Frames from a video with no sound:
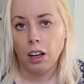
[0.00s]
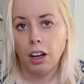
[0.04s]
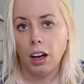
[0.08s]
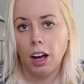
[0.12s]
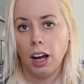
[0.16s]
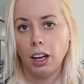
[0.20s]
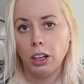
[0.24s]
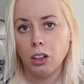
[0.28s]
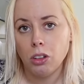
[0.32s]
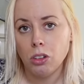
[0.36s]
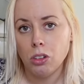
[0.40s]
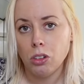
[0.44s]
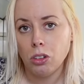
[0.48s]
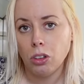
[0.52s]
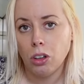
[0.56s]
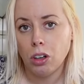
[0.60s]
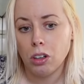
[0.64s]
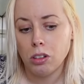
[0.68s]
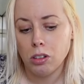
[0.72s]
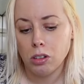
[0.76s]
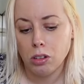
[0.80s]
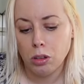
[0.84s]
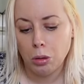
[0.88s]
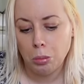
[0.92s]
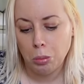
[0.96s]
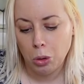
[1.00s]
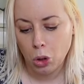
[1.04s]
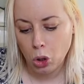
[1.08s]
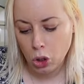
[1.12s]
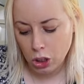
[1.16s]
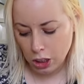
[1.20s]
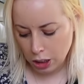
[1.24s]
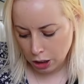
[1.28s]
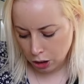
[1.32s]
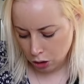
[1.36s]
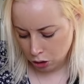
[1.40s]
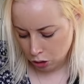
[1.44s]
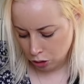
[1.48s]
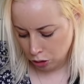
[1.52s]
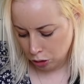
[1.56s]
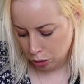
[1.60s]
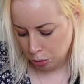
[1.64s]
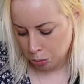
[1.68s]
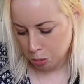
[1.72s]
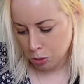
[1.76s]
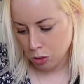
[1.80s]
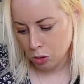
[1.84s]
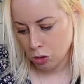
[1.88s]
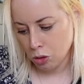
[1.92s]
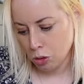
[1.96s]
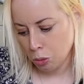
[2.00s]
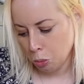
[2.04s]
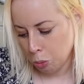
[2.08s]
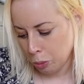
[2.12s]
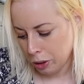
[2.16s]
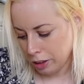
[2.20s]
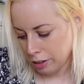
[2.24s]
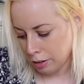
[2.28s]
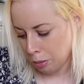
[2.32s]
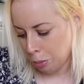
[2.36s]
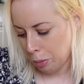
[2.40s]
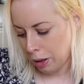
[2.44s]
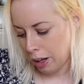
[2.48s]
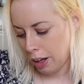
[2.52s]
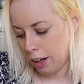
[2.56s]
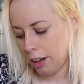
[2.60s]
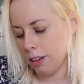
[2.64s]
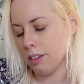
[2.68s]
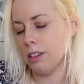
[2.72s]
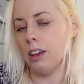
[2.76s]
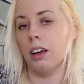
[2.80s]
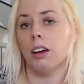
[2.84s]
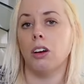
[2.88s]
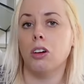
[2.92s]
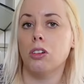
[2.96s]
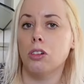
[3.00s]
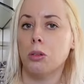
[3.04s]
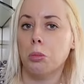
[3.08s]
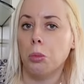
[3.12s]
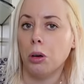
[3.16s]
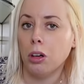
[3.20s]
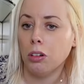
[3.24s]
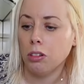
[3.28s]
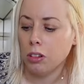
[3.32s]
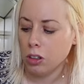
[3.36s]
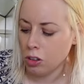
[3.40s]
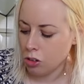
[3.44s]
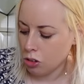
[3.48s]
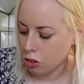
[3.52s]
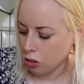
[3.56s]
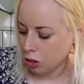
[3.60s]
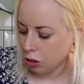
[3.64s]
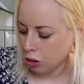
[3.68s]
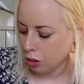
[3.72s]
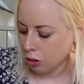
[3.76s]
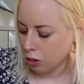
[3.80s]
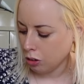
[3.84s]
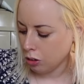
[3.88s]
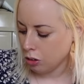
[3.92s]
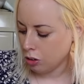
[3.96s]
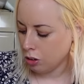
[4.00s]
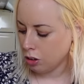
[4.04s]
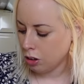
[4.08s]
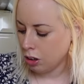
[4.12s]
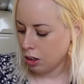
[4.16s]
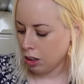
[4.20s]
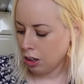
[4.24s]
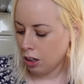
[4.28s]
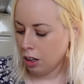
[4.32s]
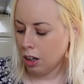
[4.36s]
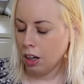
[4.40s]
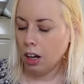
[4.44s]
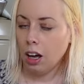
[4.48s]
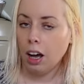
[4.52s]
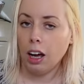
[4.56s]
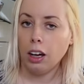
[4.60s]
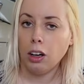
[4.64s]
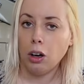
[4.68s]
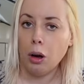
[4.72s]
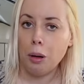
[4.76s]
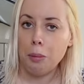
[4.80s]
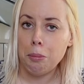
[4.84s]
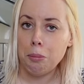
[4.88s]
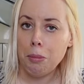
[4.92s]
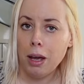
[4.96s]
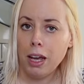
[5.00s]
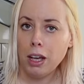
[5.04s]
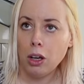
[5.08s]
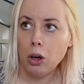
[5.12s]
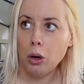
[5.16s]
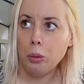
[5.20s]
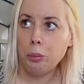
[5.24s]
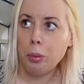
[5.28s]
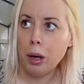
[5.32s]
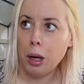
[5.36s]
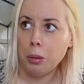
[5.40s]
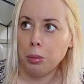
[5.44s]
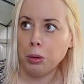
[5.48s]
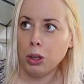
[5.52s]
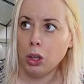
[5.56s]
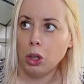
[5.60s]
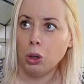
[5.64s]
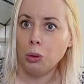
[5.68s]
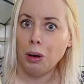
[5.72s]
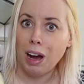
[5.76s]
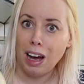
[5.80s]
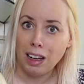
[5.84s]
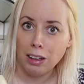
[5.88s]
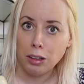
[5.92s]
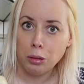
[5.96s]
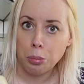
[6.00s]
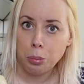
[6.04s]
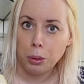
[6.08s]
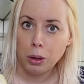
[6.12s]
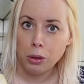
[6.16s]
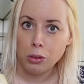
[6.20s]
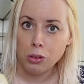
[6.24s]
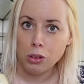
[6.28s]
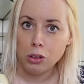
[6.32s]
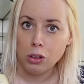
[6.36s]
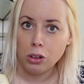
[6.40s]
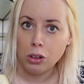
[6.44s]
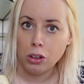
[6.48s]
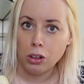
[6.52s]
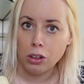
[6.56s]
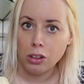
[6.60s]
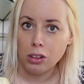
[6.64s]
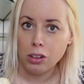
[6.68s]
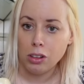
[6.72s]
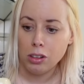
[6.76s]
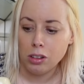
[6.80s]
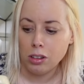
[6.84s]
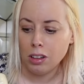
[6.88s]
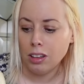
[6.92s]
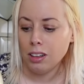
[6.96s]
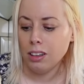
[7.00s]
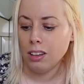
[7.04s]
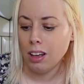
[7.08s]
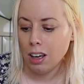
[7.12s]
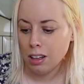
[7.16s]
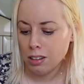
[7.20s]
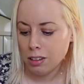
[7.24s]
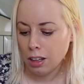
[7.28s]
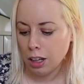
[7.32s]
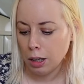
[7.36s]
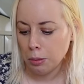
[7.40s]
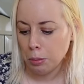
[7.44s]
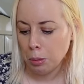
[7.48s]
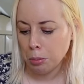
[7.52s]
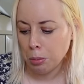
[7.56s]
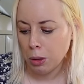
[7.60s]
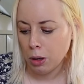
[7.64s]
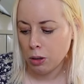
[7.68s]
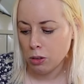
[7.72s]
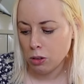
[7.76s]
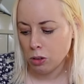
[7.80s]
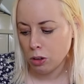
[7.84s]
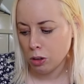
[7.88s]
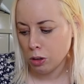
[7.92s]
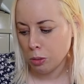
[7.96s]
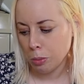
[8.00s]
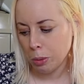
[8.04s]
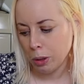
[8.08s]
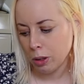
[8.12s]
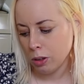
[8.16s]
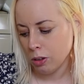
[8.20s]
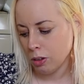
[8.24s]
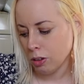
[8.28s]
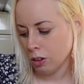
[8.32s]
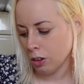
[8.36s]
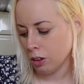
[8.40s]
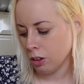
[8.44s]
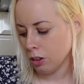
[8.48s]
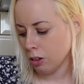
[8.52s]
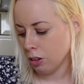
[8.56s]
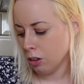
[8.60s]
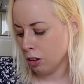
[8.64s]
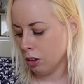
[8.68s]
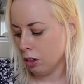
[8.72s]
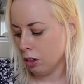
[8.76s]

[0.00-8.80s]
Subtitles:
I also got some honey hoops, some Weetabix. I got some orange juice. I got mayo, barbecue and brown sauce. Yes, I am a brown sauce person.